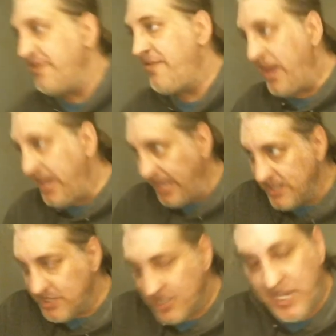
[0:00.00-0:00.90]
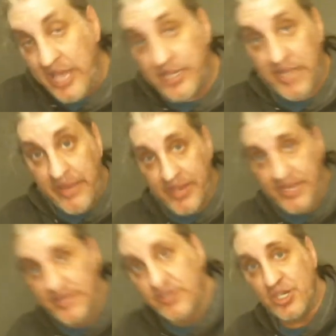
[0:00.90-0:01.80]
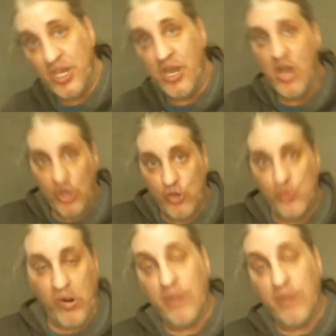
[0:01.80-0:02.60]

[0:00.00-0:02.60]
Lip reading: Vikings, the Scandinavians, who were